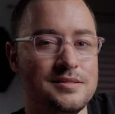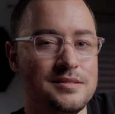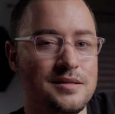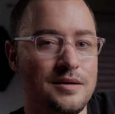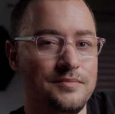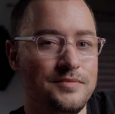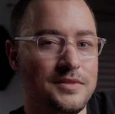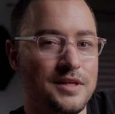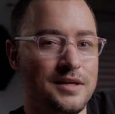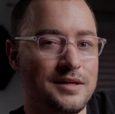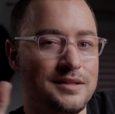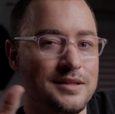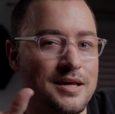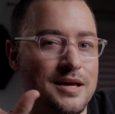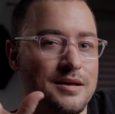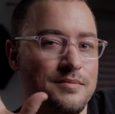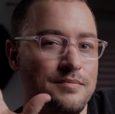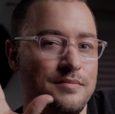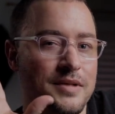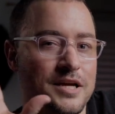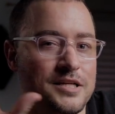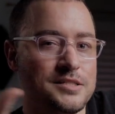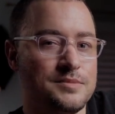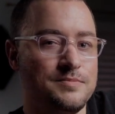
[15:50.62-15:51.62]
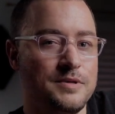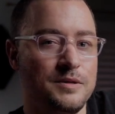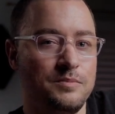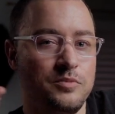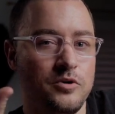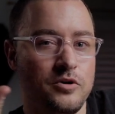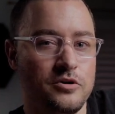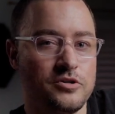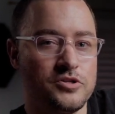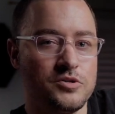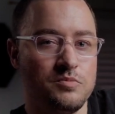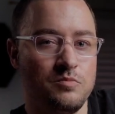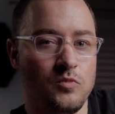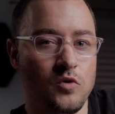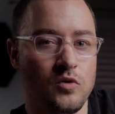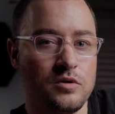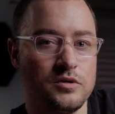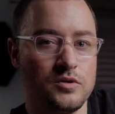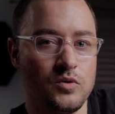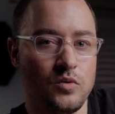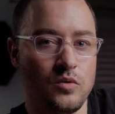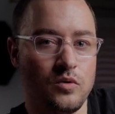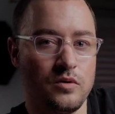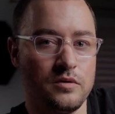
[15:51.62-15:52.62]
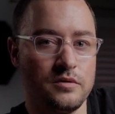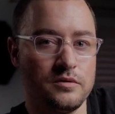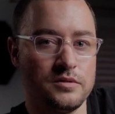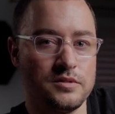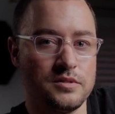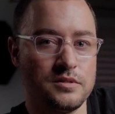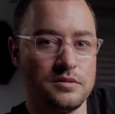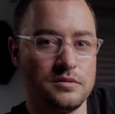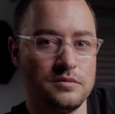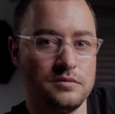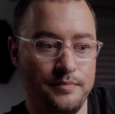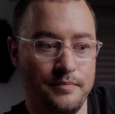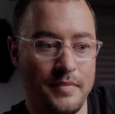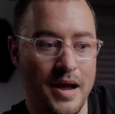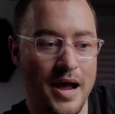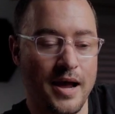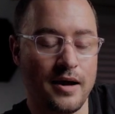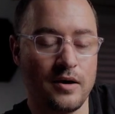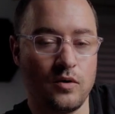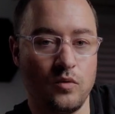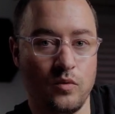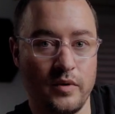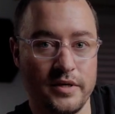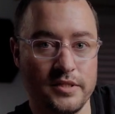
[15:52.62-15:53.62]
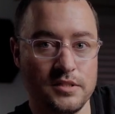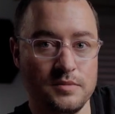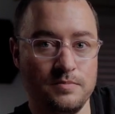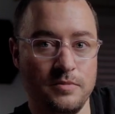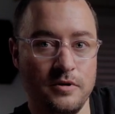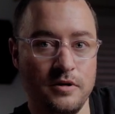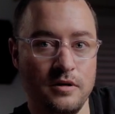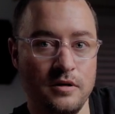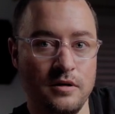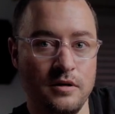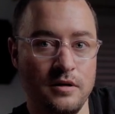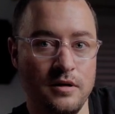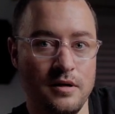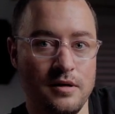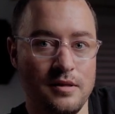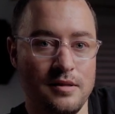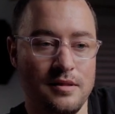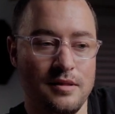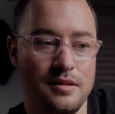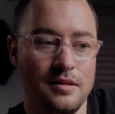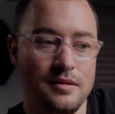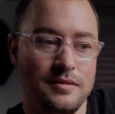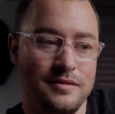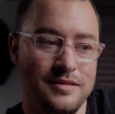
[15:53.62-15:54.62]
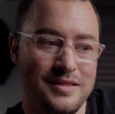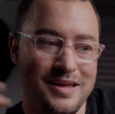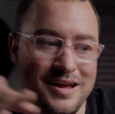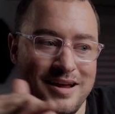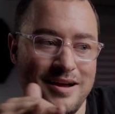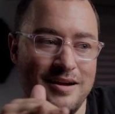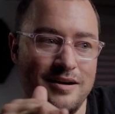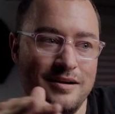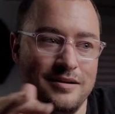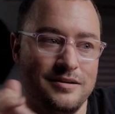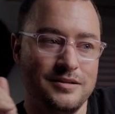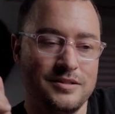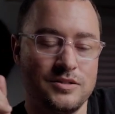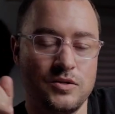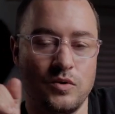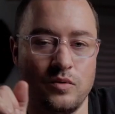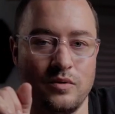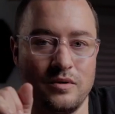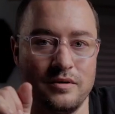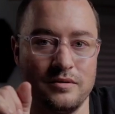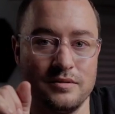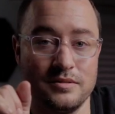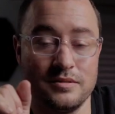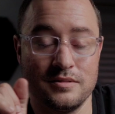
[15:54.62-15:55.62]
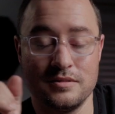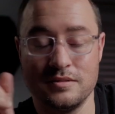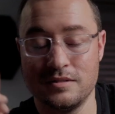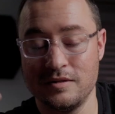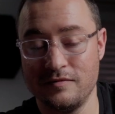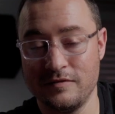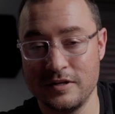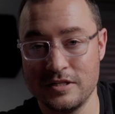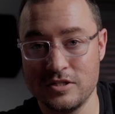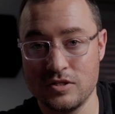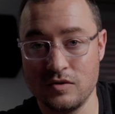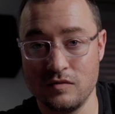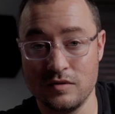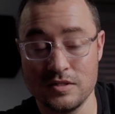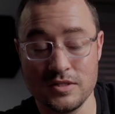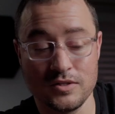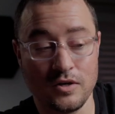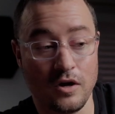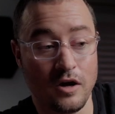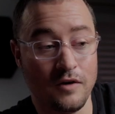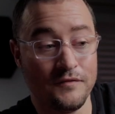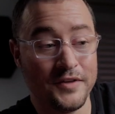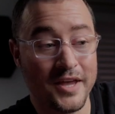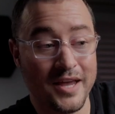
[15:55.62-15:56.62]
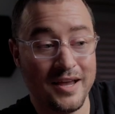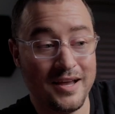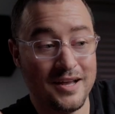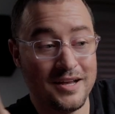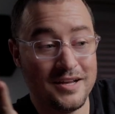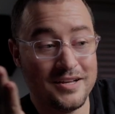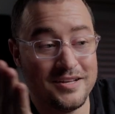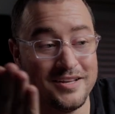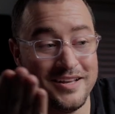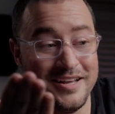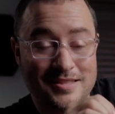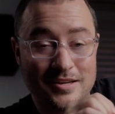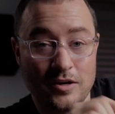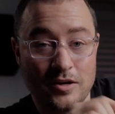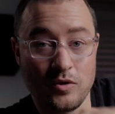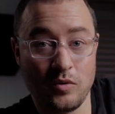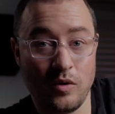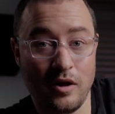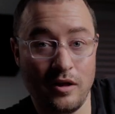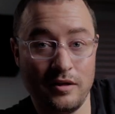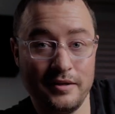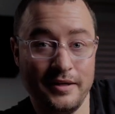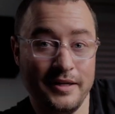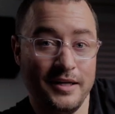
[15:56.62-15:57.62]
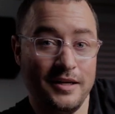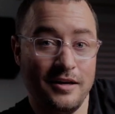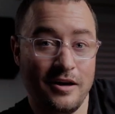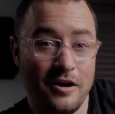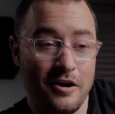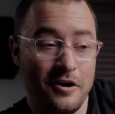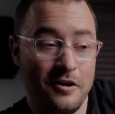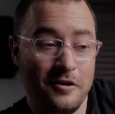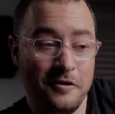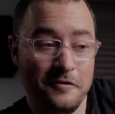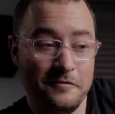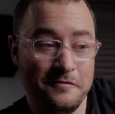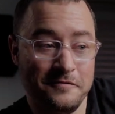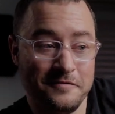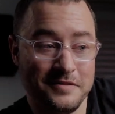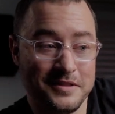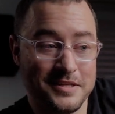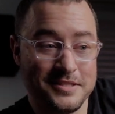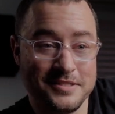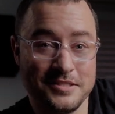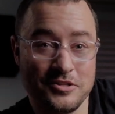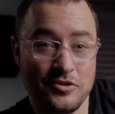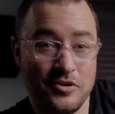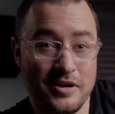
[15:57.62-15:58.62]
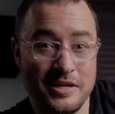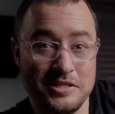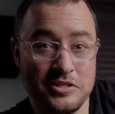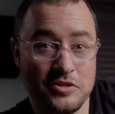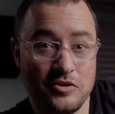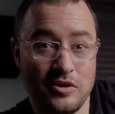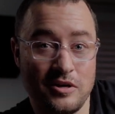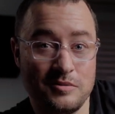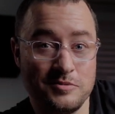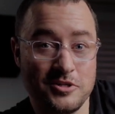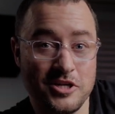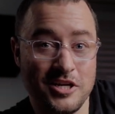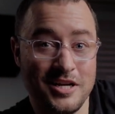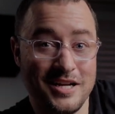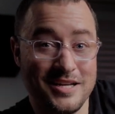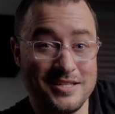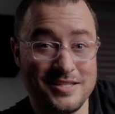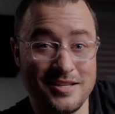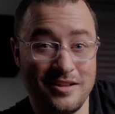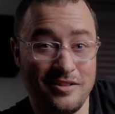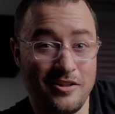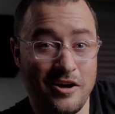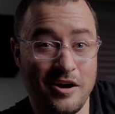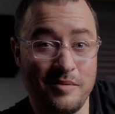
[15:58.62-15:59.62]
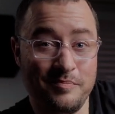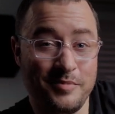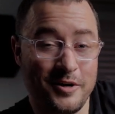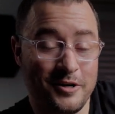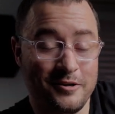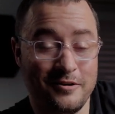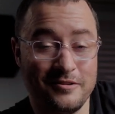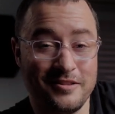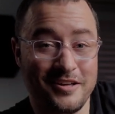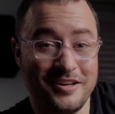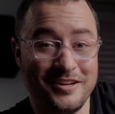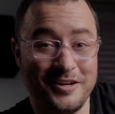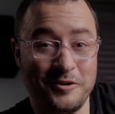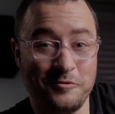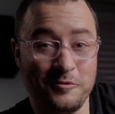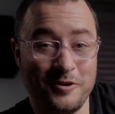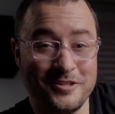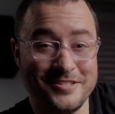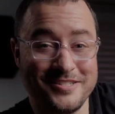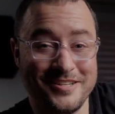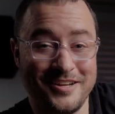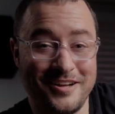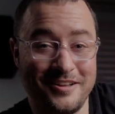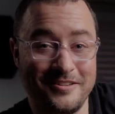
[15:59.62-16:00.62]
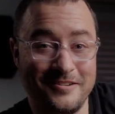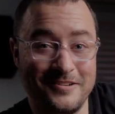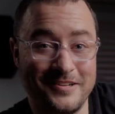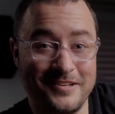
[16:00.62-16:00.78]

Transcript: something that makes me push more towards MacWhisper than towards DaVinci Resolve. The quality of this transcription is a lot better than it was the other